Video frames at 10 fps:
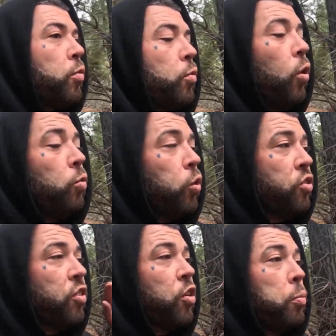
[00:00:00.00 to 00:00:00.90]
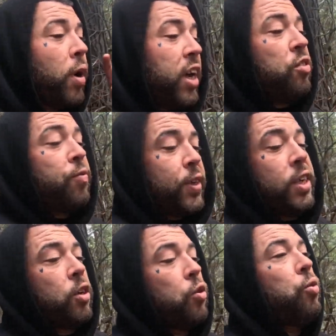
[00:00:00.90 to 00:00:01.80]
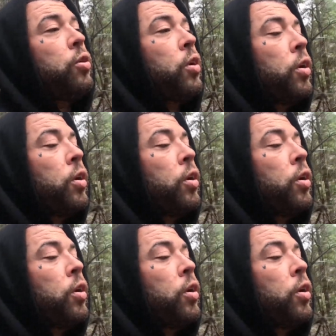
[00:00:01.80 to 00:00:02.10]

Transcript: wasn't the main vehicle